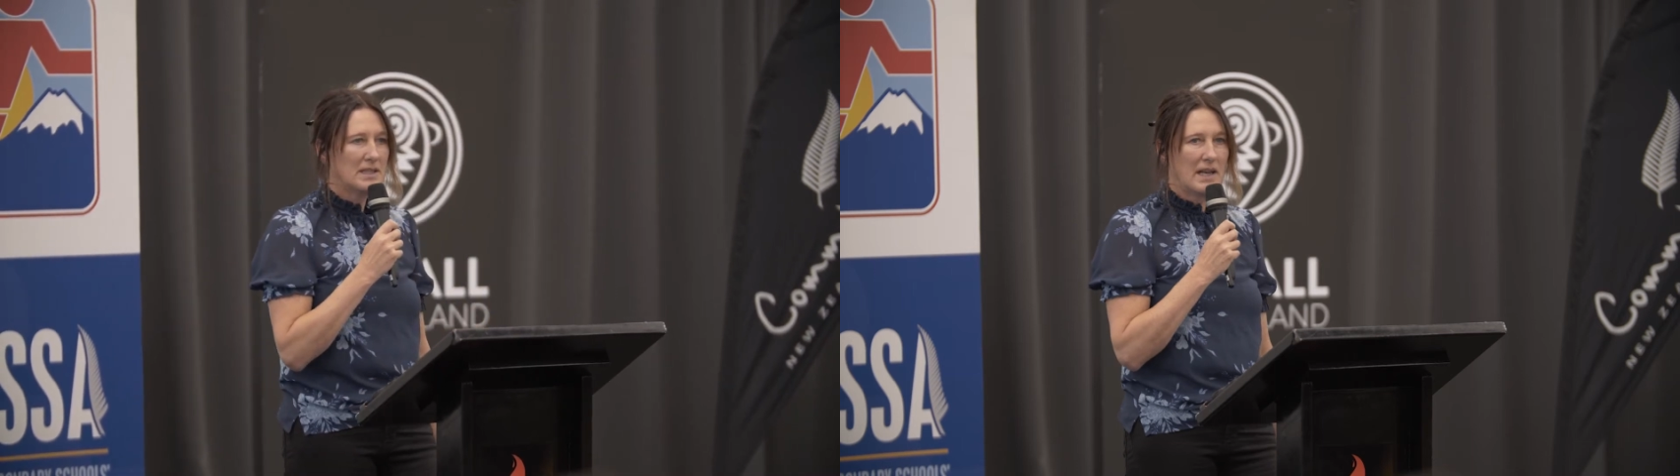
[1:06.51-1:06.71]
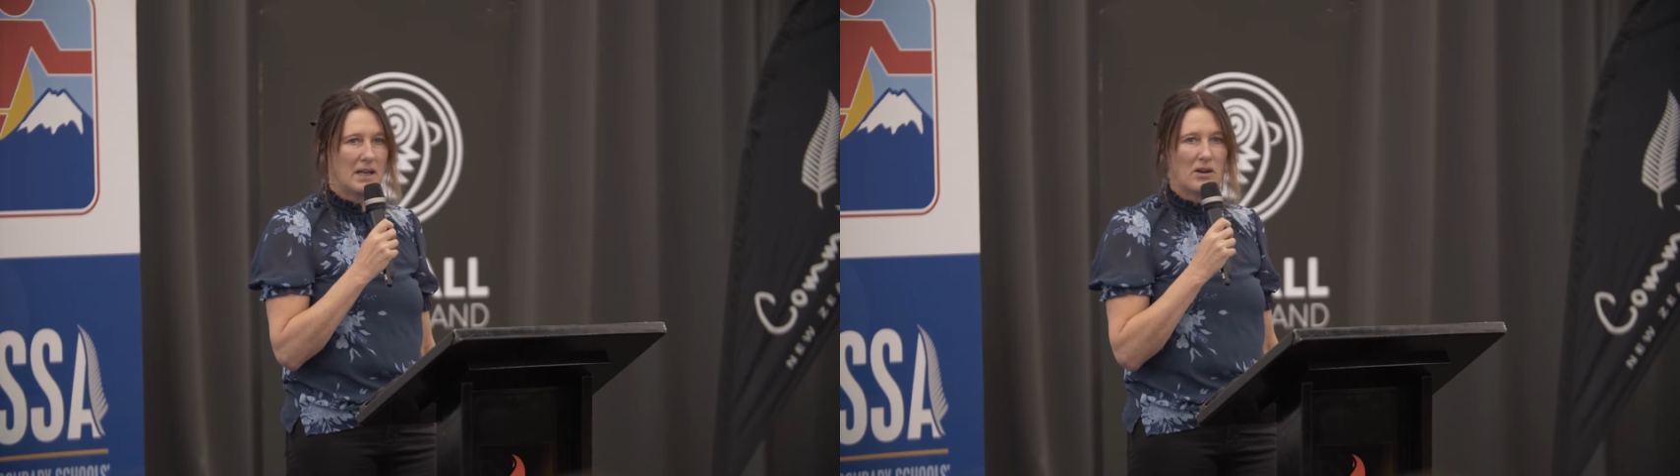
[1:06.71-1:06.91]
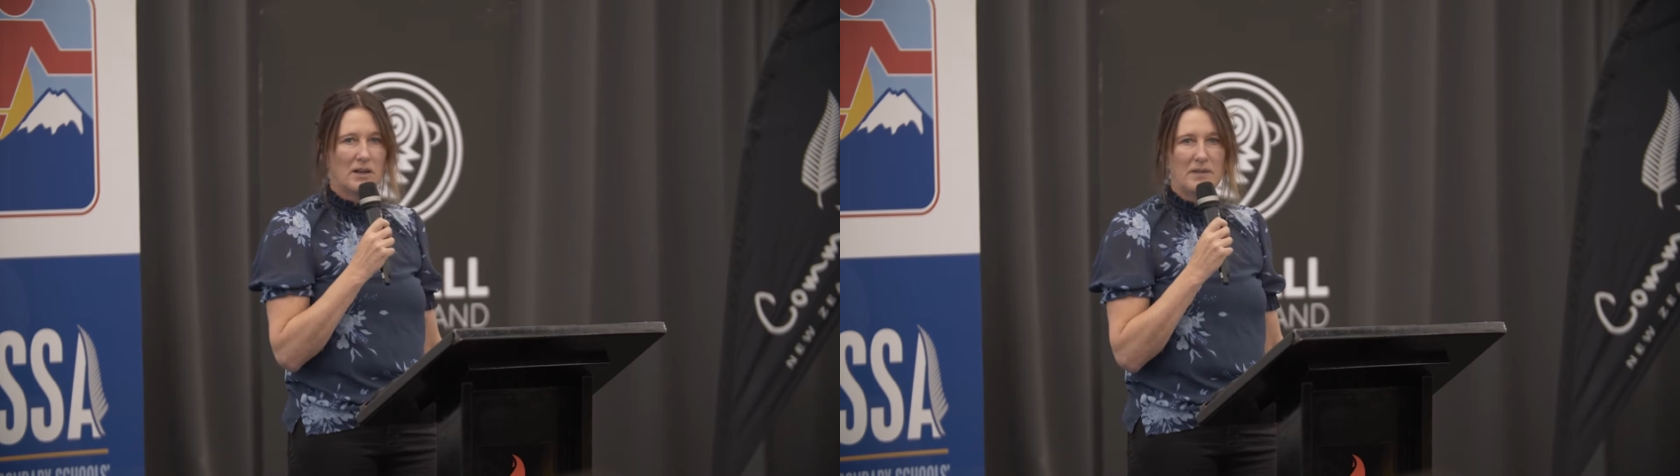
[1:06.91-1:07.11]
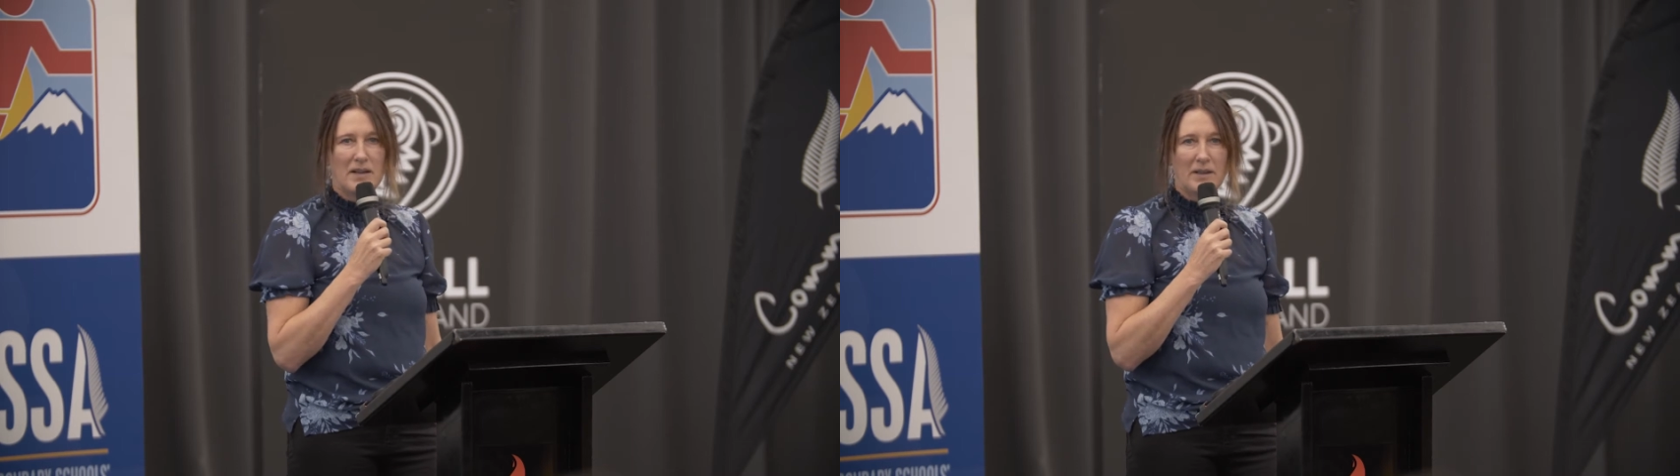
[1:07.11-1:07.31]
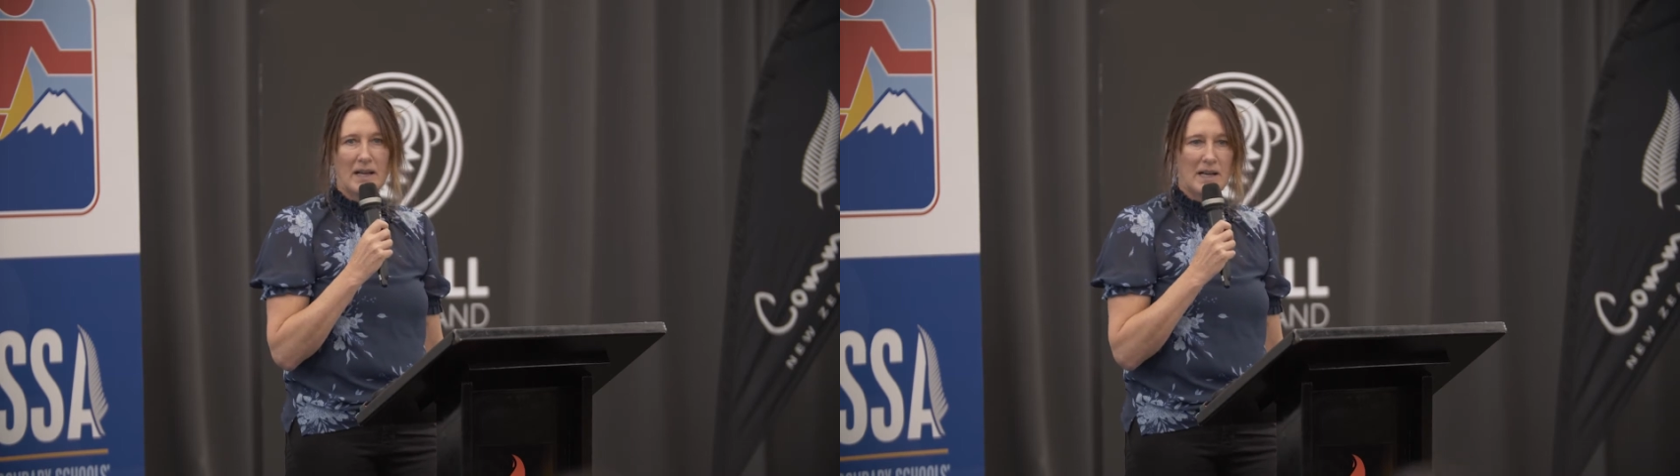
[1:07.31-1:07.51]
and kind of
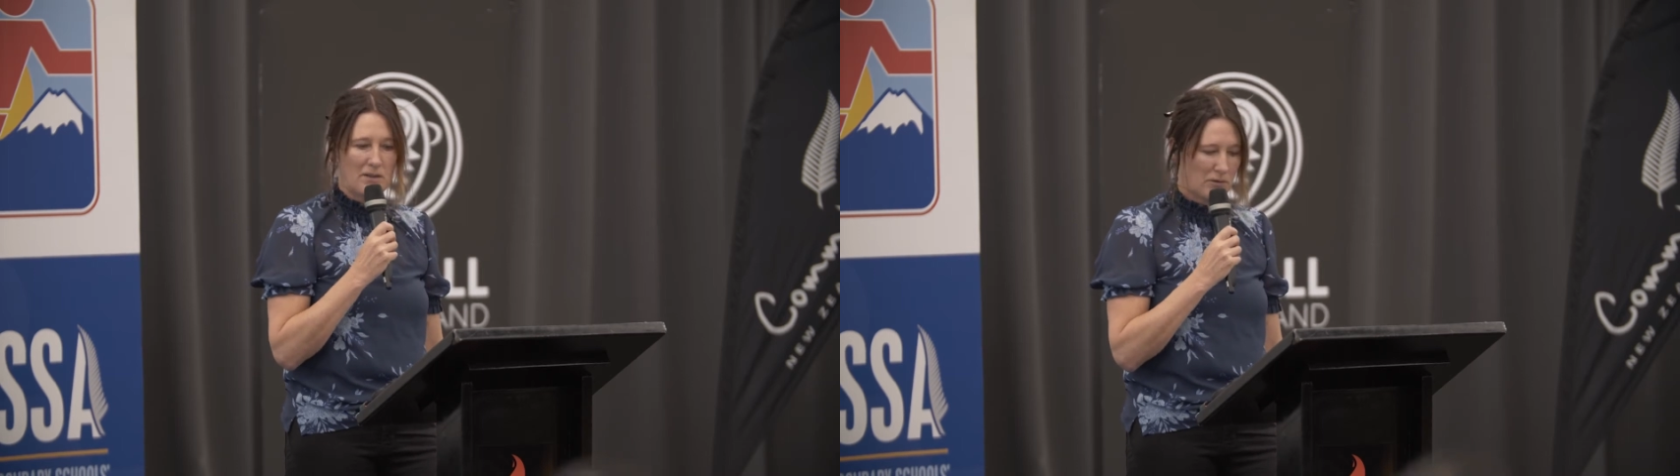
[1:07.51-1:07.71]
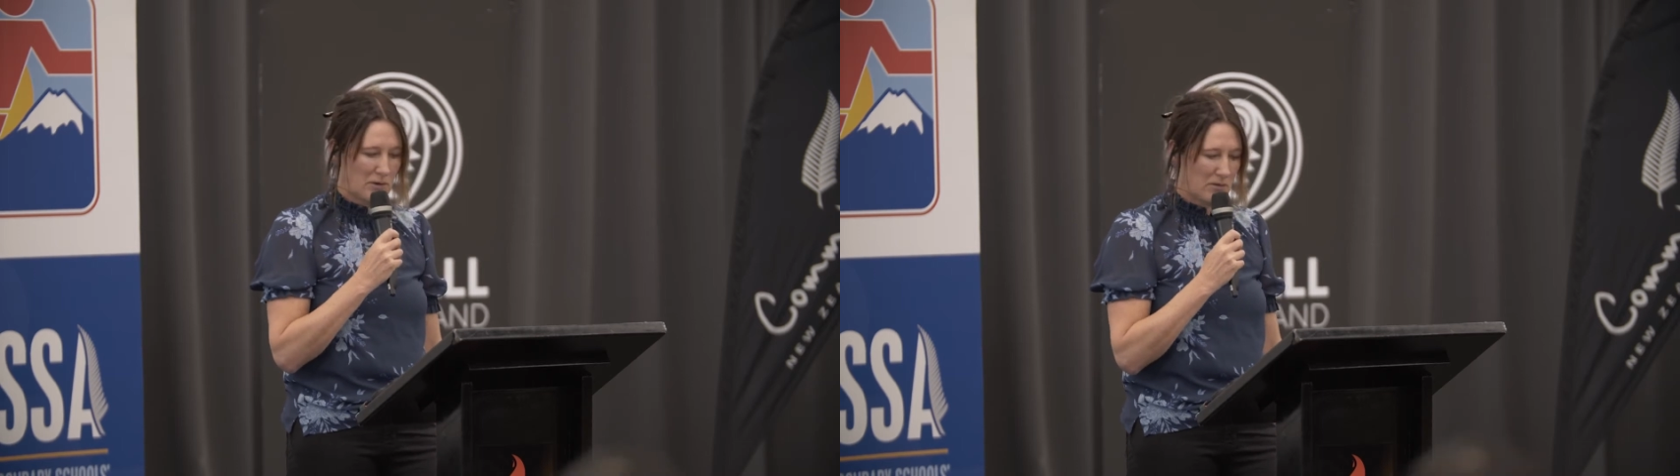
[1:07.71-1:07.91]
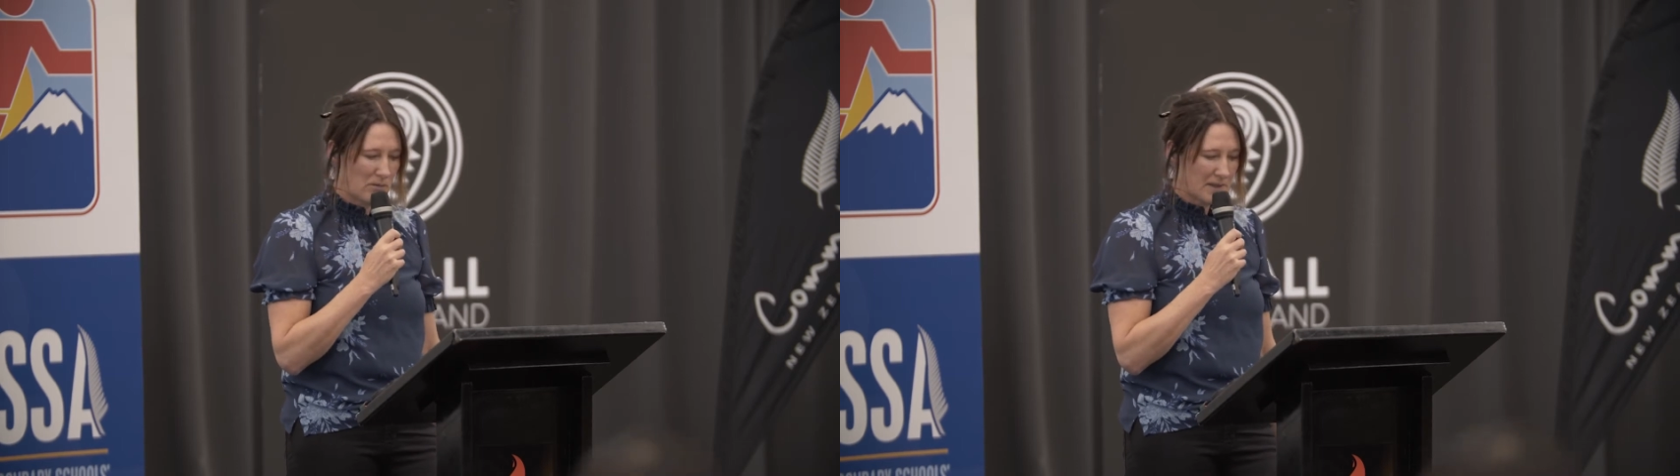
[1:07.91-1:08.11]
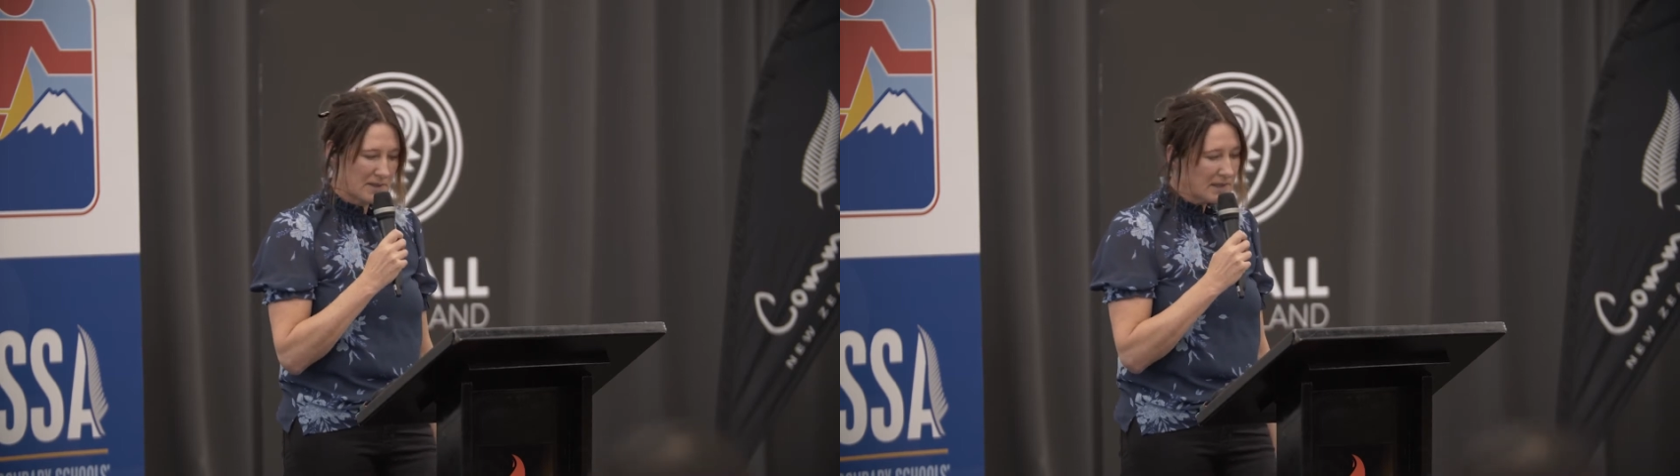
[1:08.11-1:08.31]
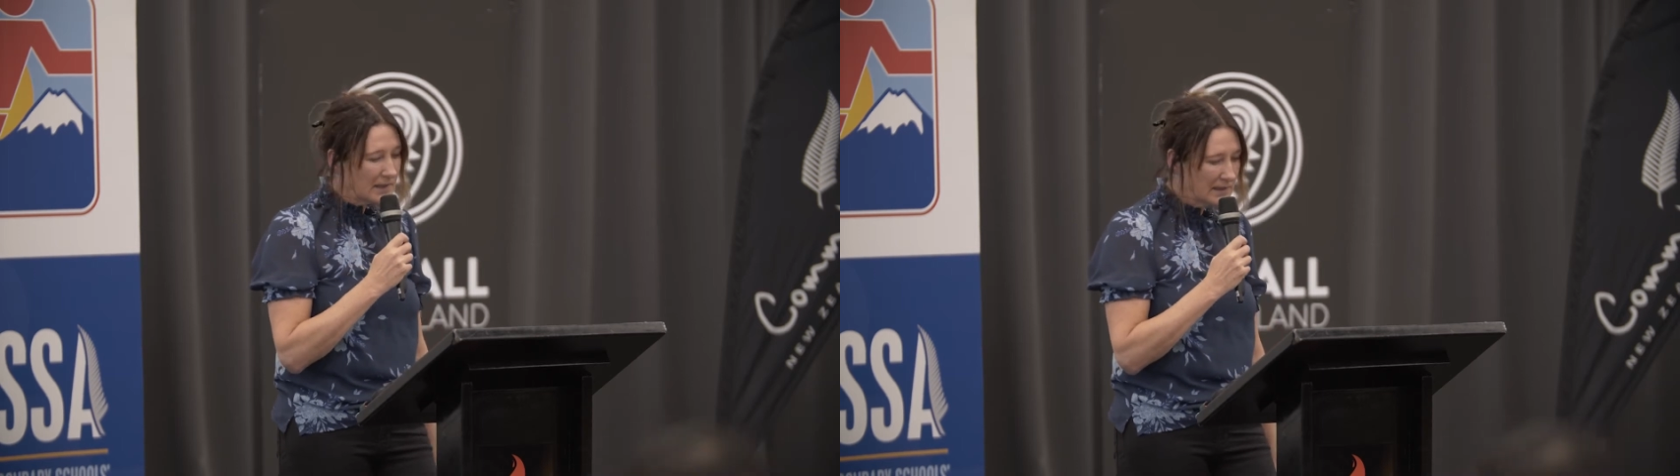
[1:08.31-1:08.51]
navigate through the
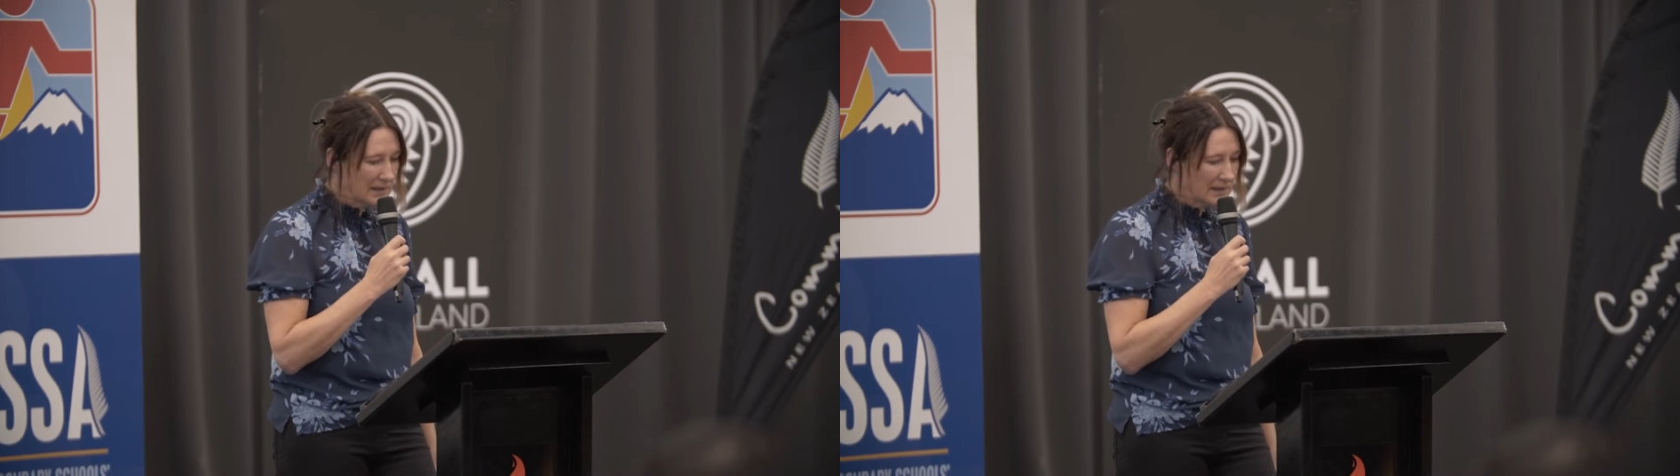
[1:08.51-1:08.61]
risk.